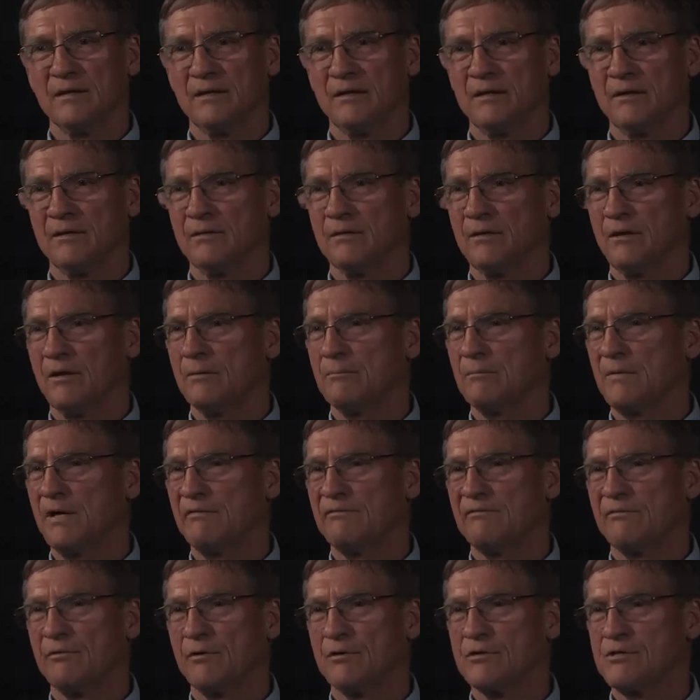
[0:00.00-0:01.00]
On, on my
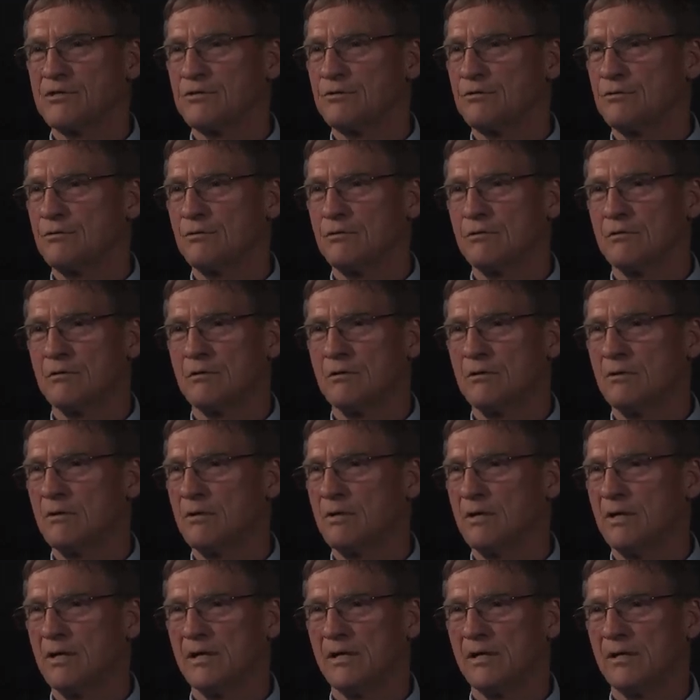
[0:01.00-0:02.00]
first tour,
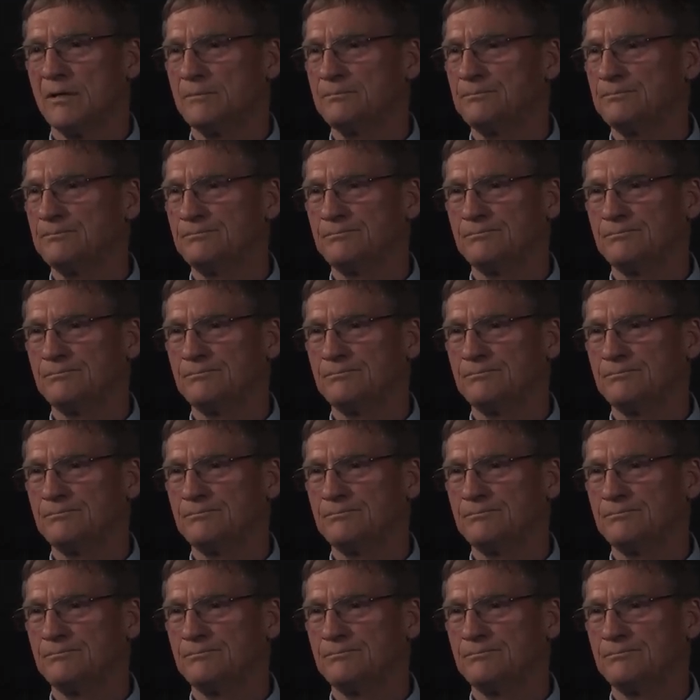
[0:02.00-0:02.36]
uh,